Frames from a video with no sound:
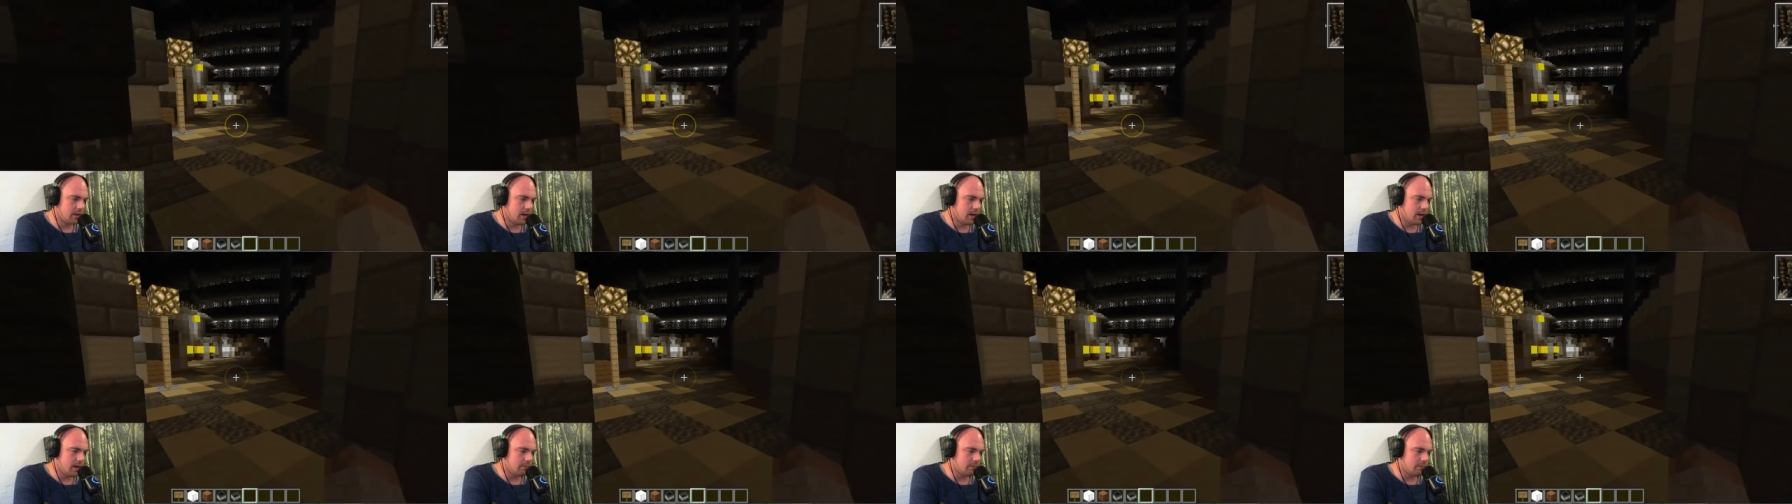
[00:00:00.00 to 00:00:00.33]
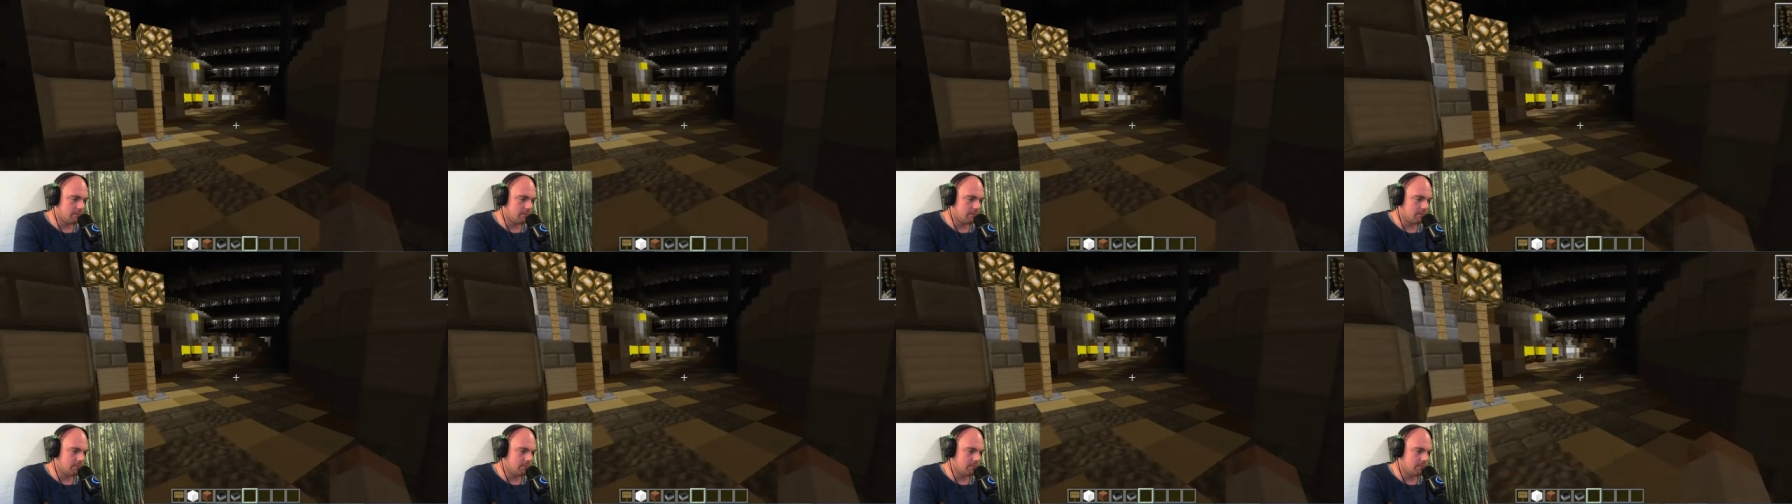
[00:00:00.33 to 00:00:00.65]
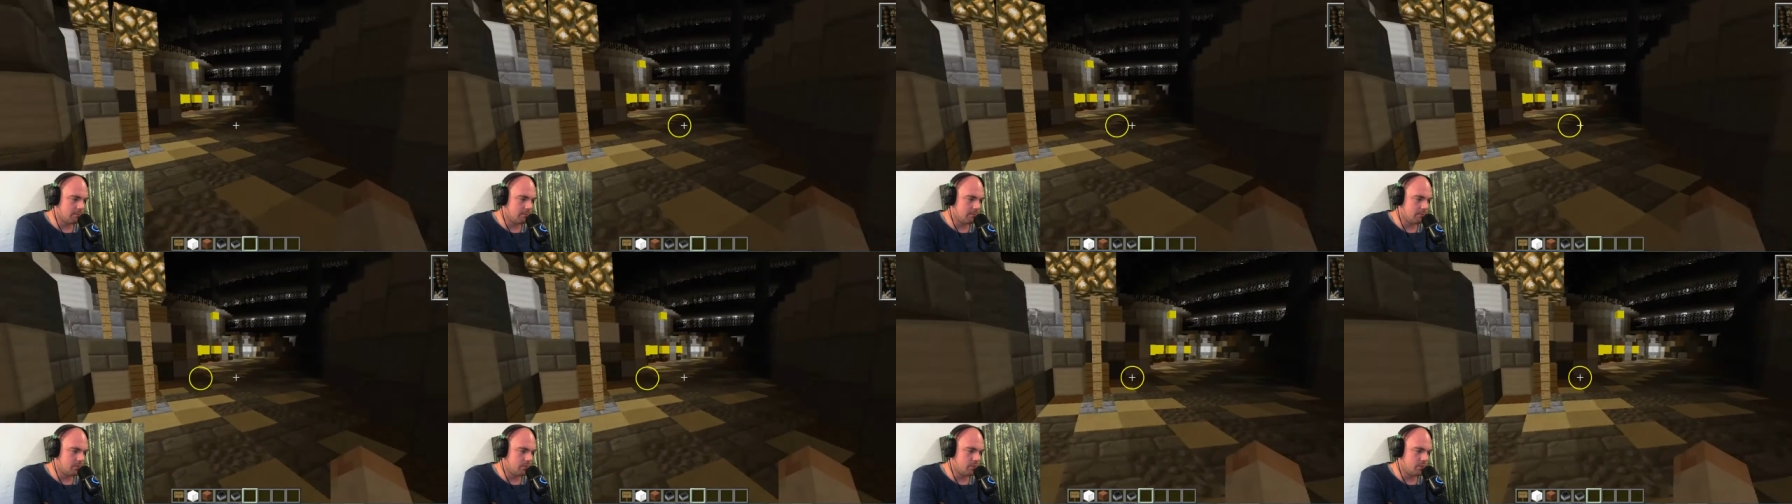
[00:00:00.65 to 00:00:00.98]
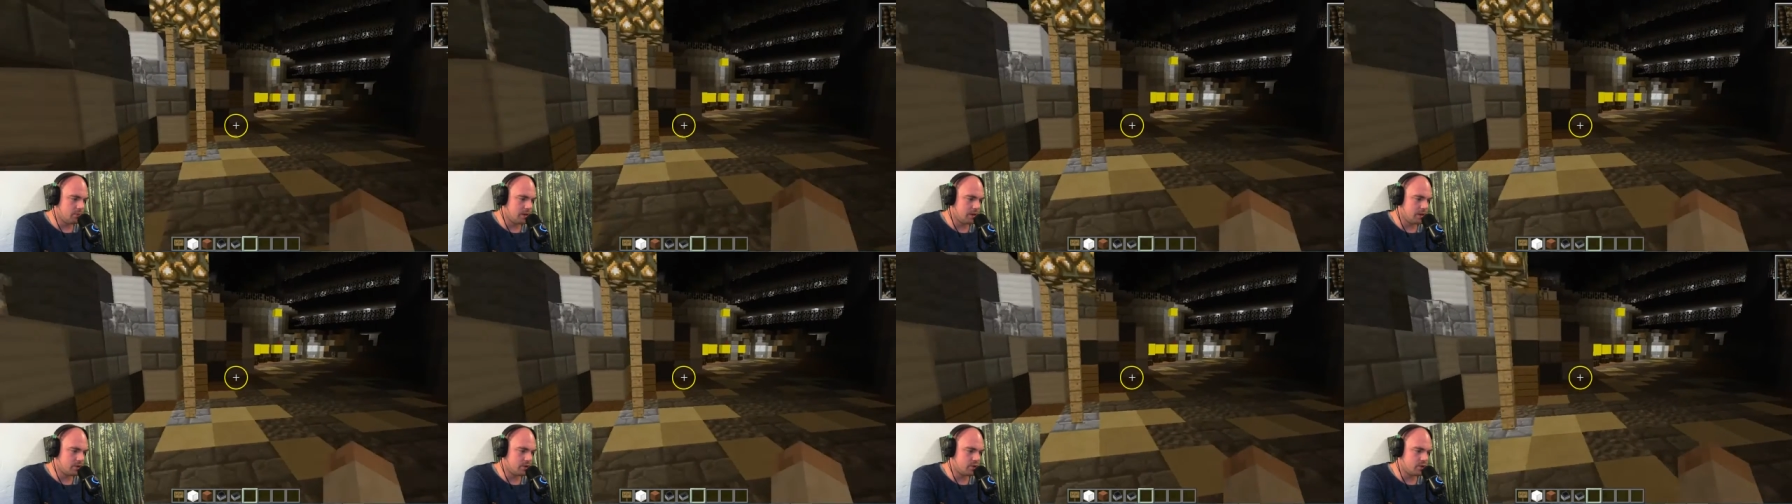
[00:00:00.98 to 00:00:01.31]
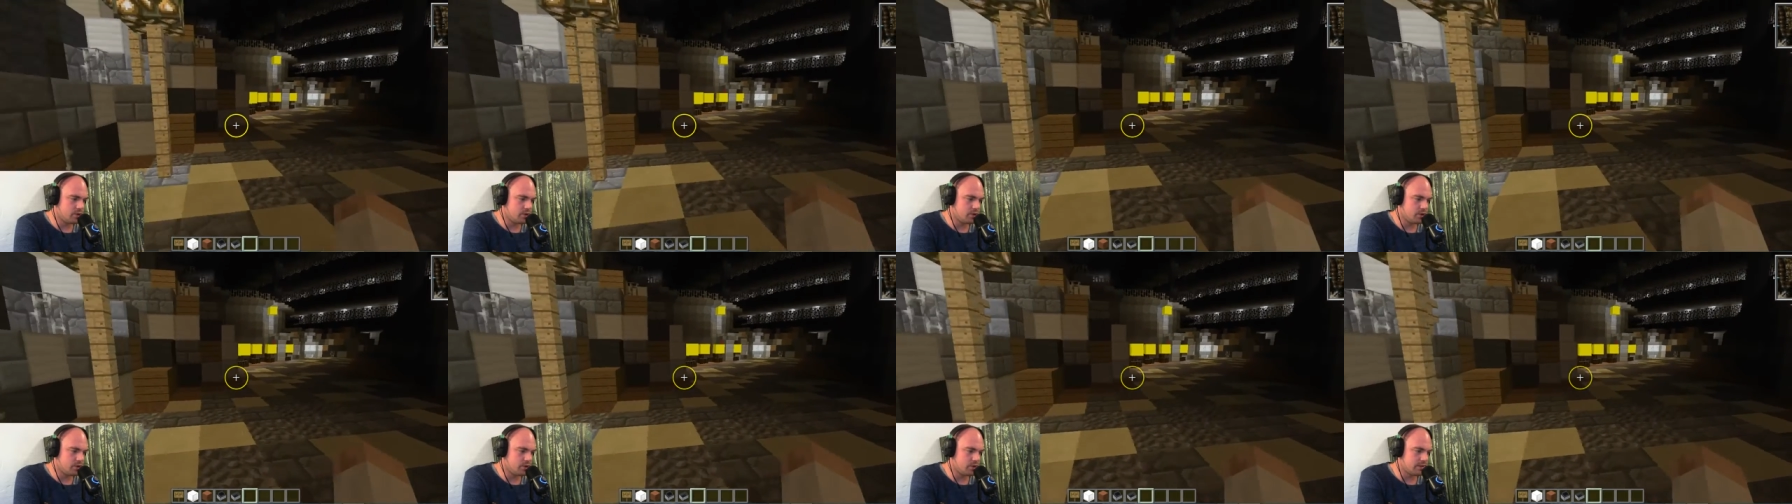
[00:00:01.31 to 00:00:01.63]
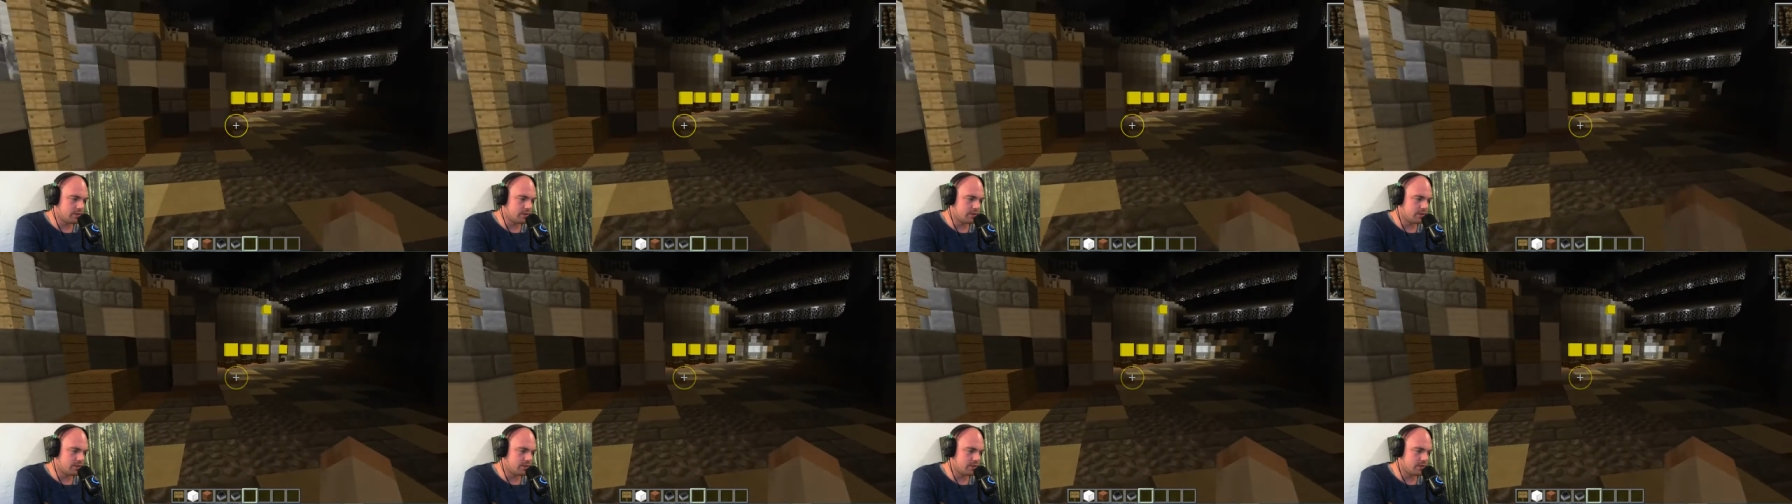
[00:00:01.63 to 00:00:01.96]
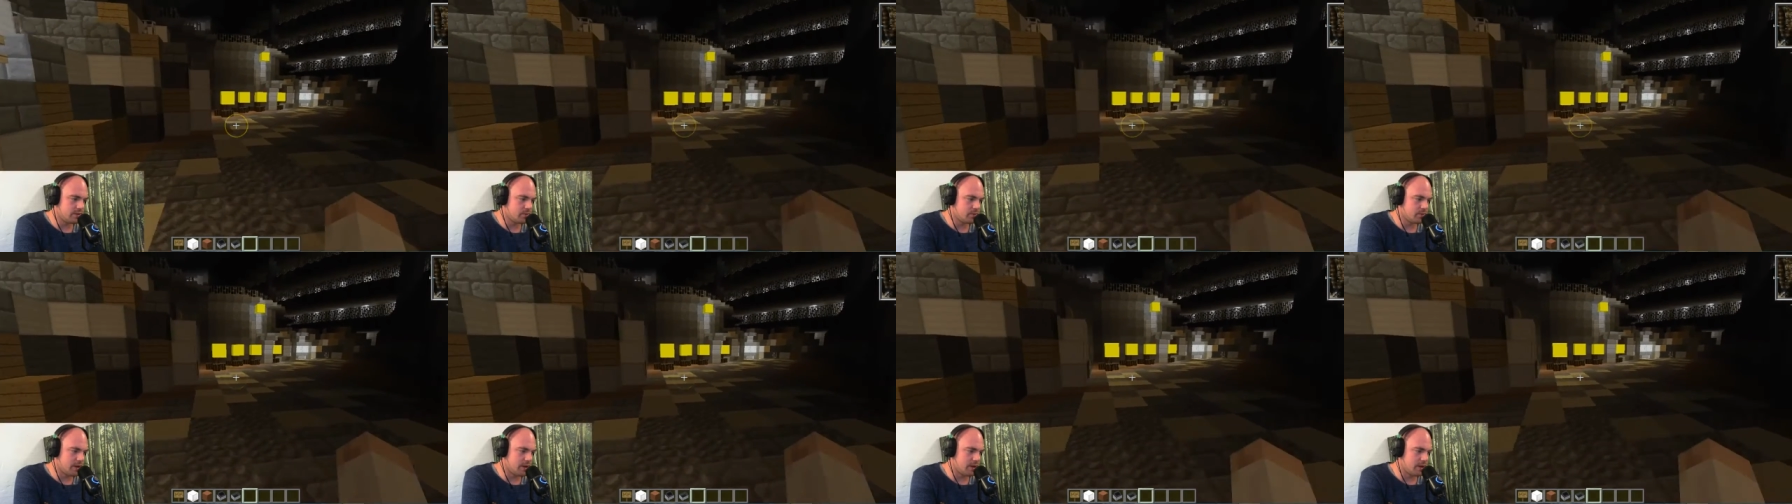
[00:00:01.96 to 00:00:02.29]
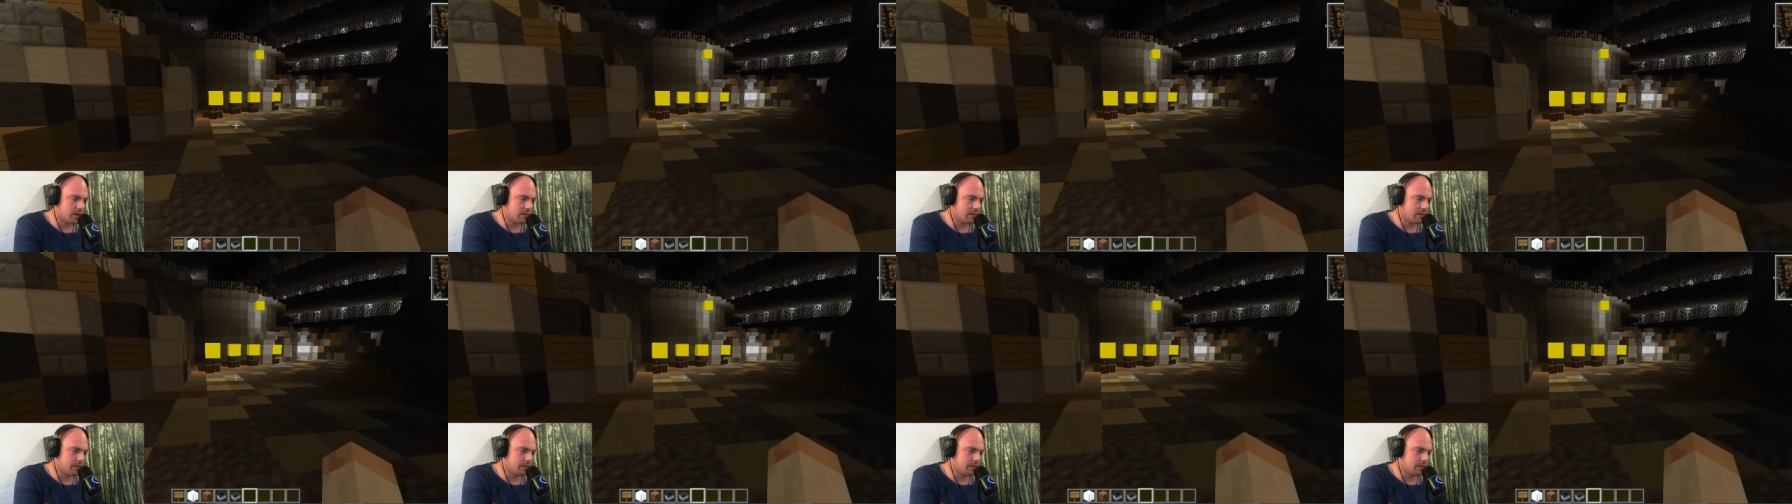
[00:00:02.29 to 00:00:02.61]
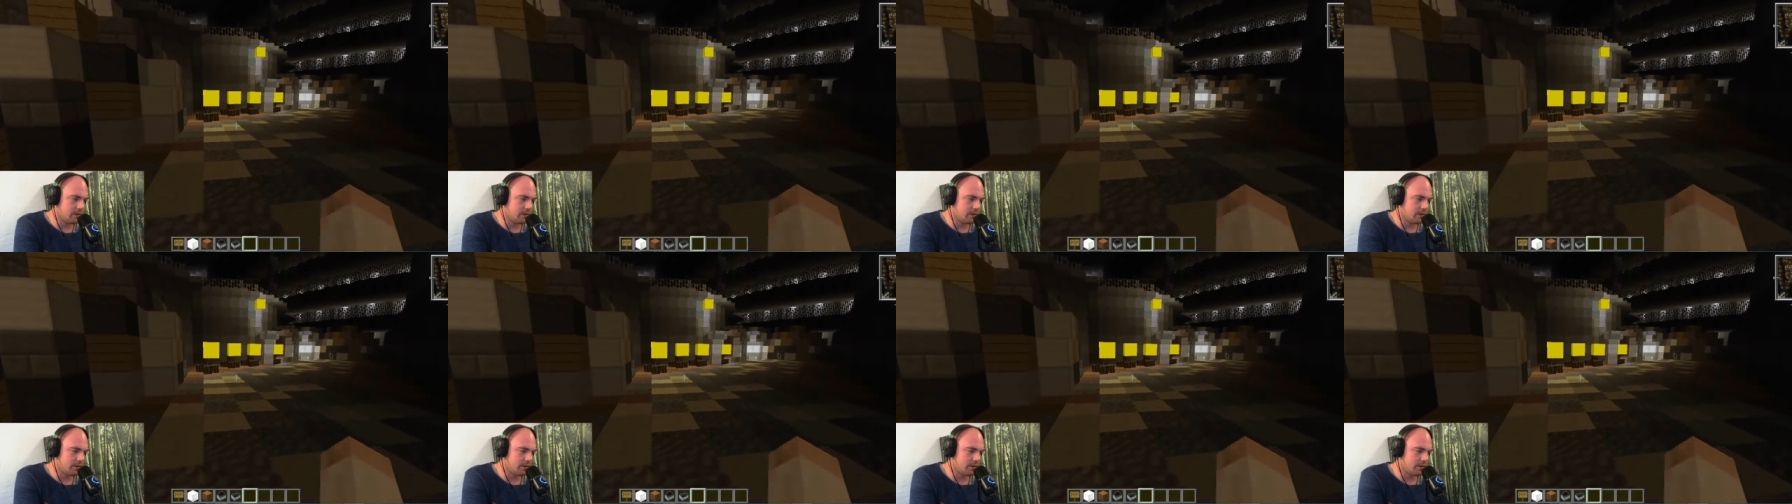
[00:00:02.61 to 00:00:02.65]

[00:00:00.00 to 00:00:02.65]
I'm pretty sure it's this way.